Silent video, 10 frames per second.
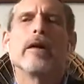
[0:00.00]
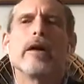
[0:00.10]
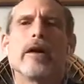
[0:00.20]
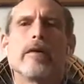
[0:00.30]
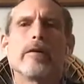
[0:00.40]

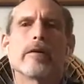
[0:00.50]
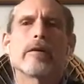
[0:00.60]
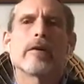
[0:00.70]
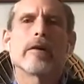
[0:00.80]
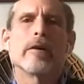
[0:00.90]
and
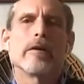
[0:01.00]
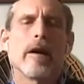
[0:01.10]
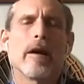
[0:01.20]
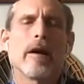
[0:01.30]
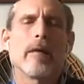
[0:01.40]

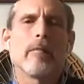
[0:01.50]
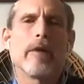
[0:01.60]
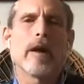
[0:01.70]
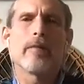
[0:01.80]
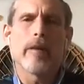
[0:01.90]
condemn
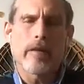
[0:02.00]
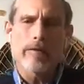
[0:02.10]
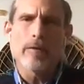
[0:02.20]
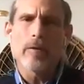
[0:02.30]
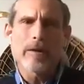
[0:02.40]
them, and therefore